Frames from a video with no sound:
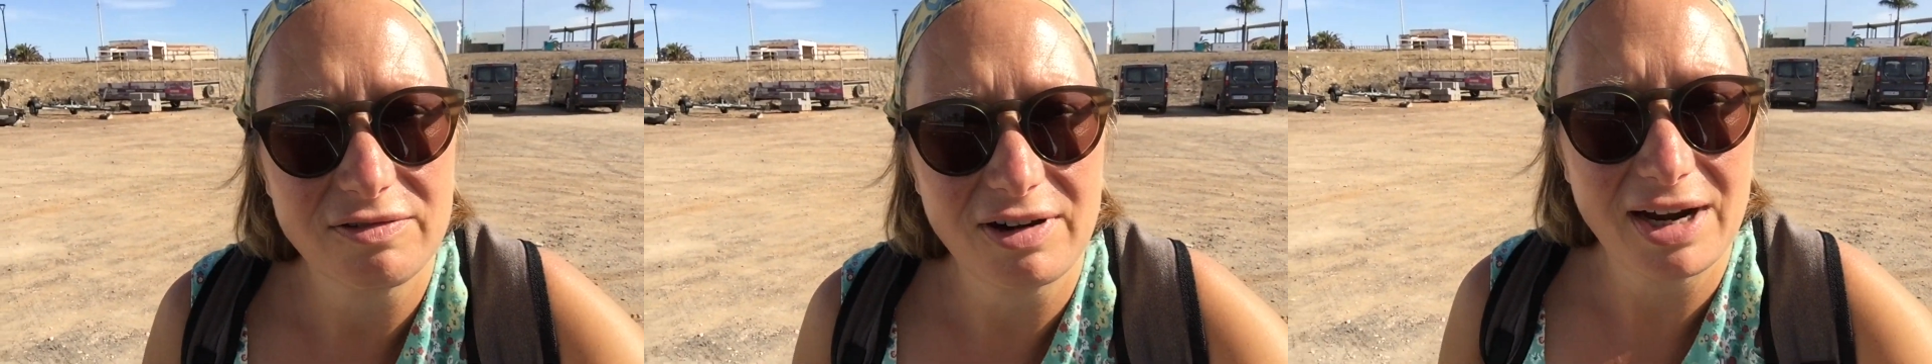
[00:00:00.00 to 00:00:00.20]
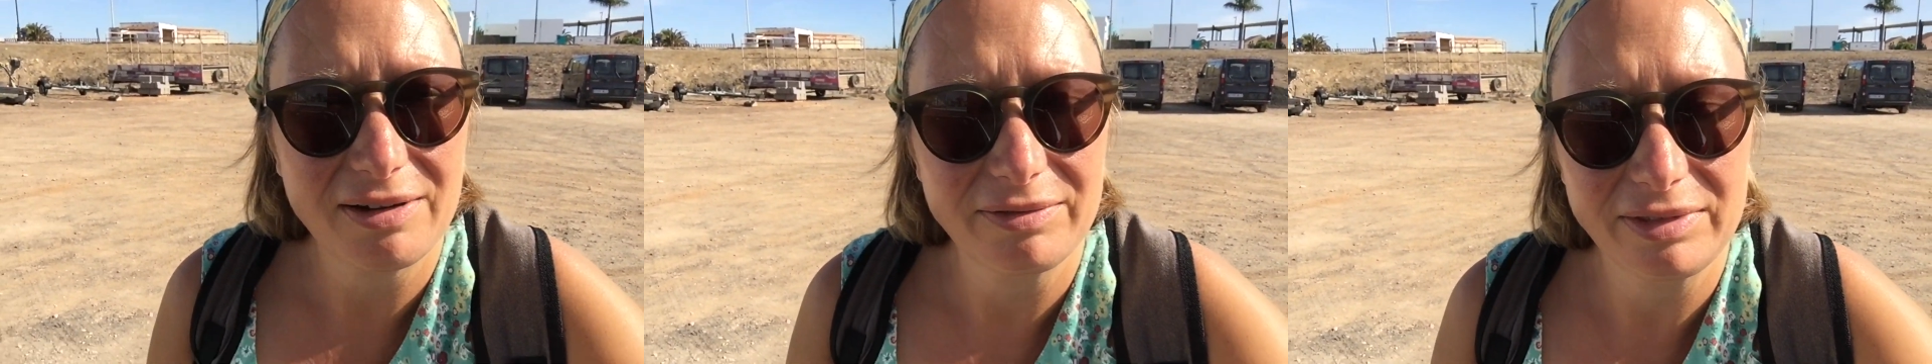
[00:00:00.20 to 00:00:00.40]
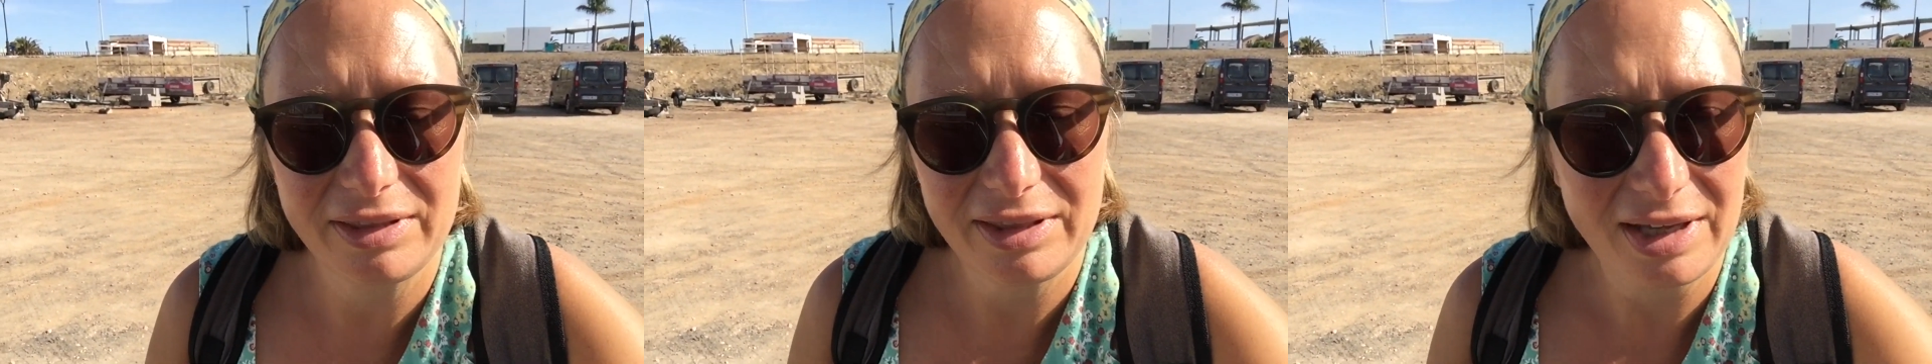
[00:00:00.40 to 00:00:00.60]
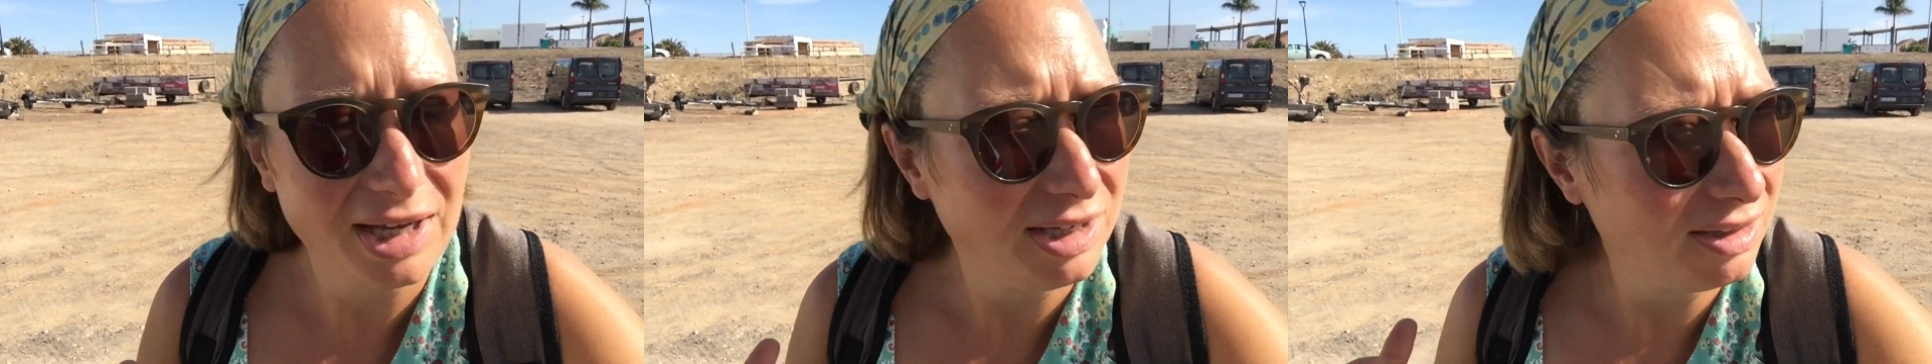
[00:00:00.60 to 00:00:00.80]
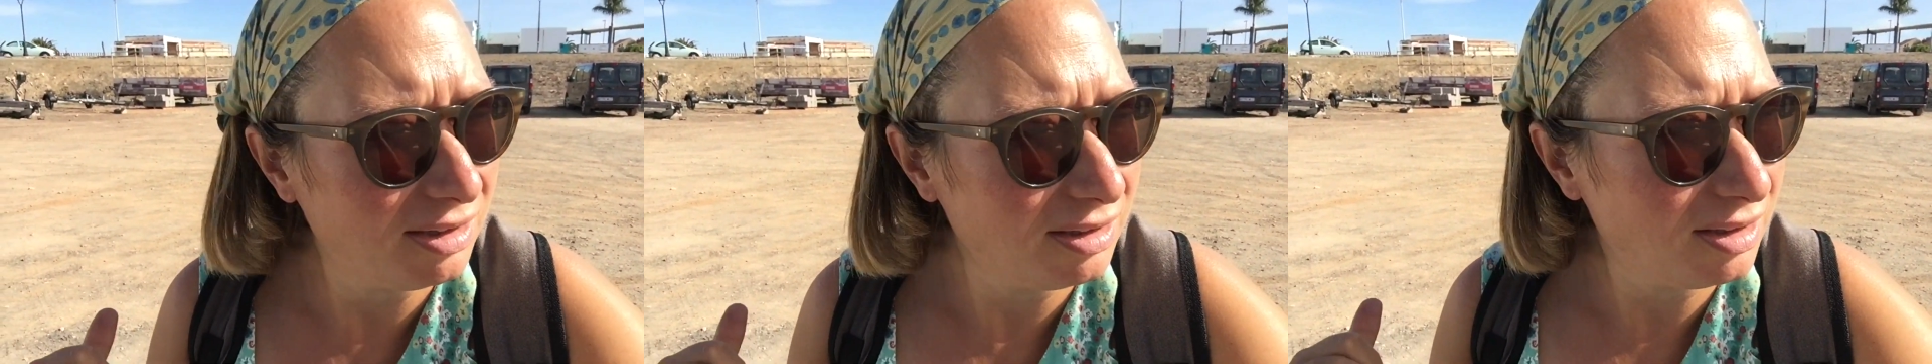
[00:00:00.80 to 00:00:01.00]
ground
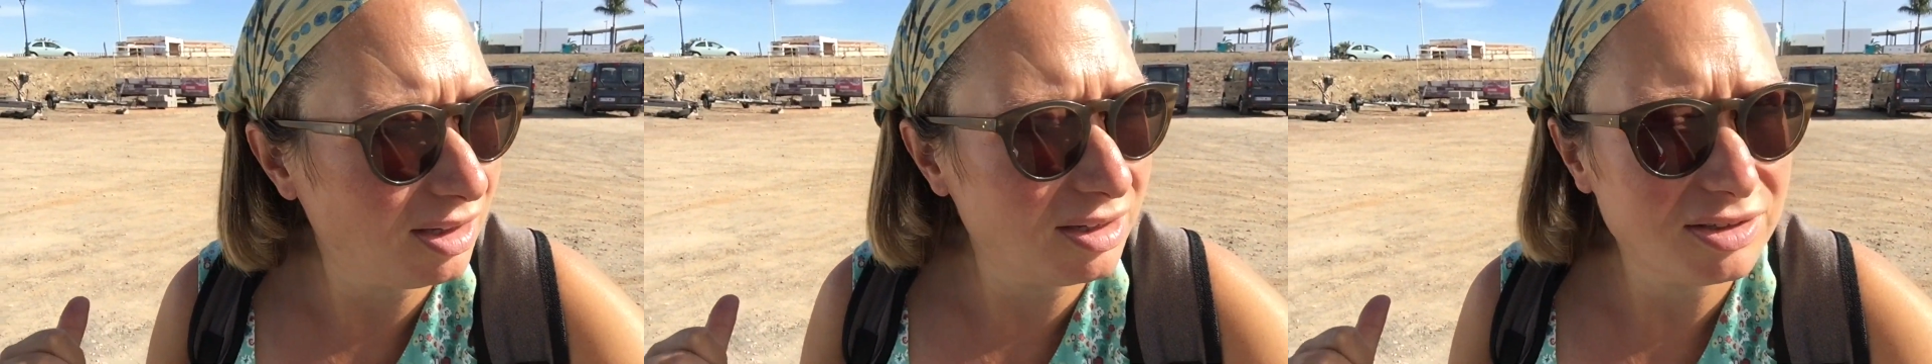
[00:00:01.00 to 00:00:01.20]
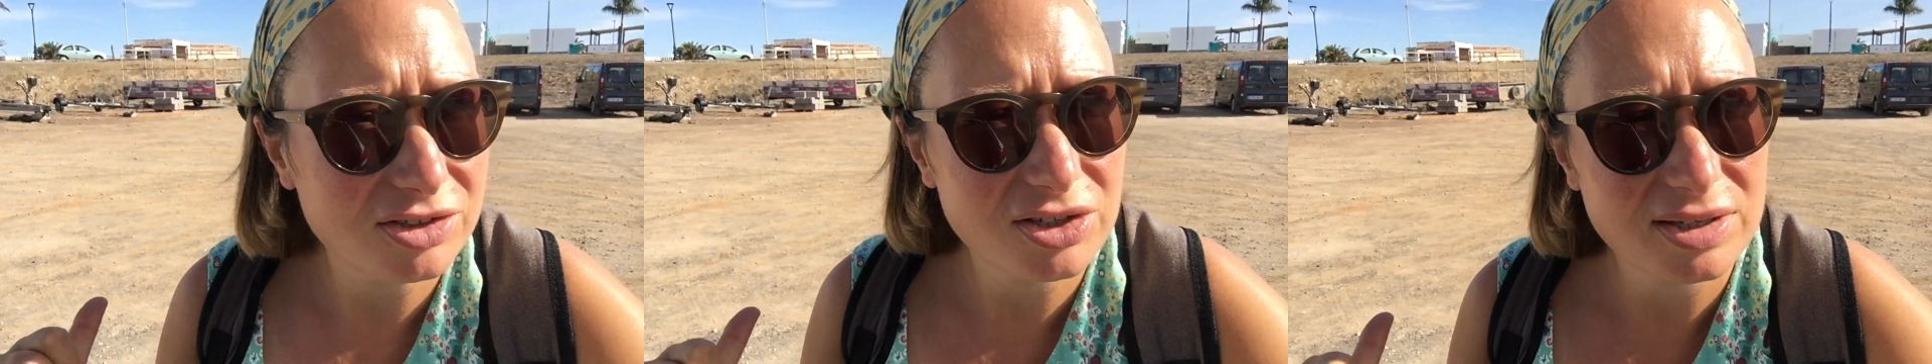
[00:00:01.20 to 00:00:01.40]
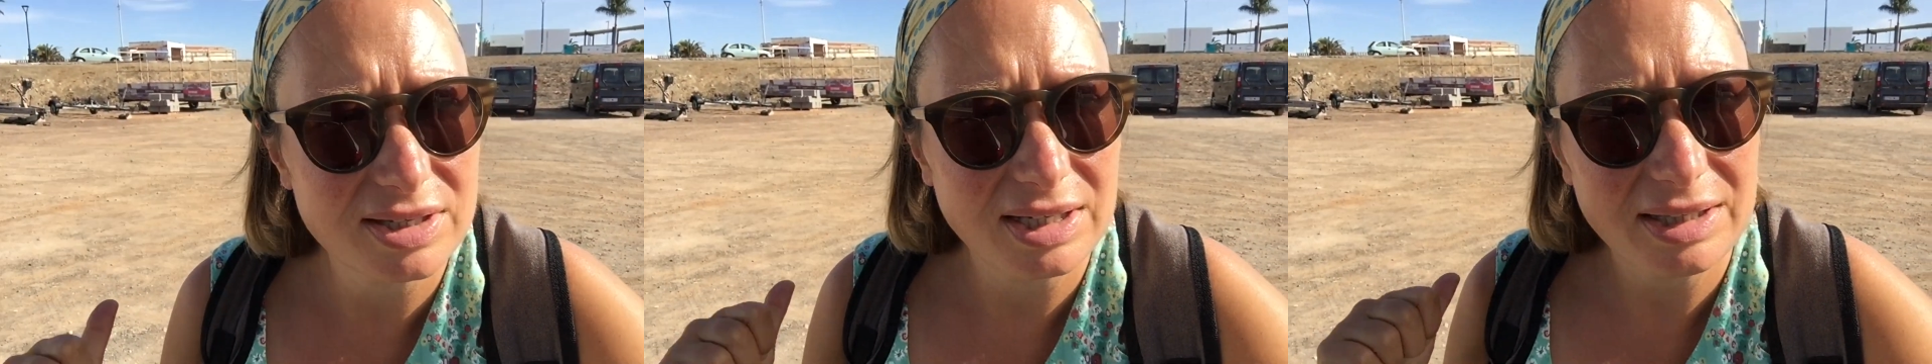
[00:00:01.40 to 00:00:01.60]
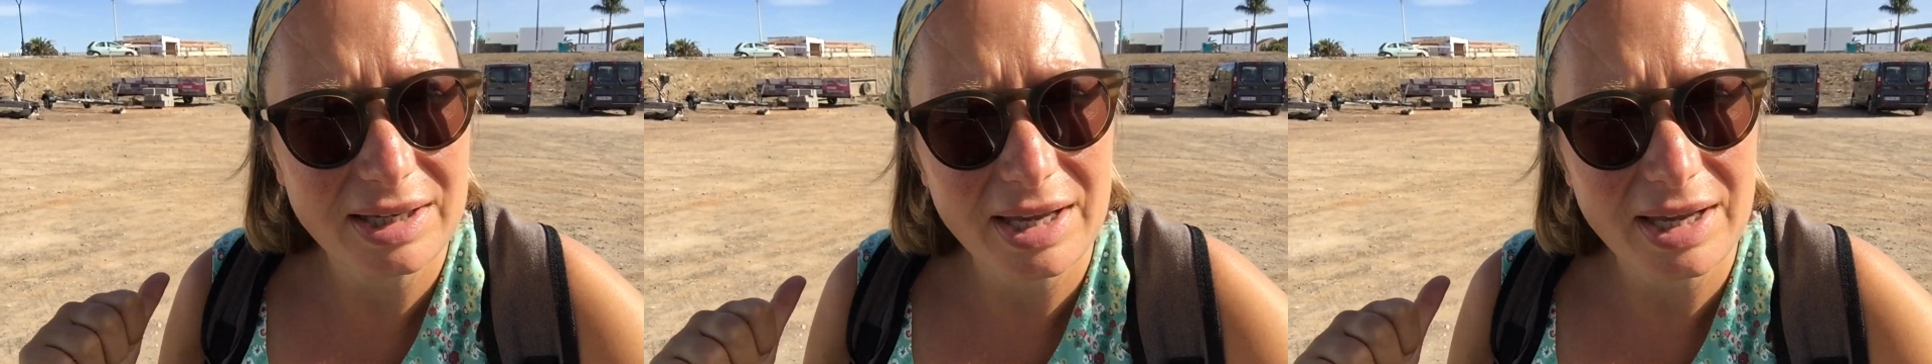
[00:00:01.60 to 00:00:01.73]
thing, just near the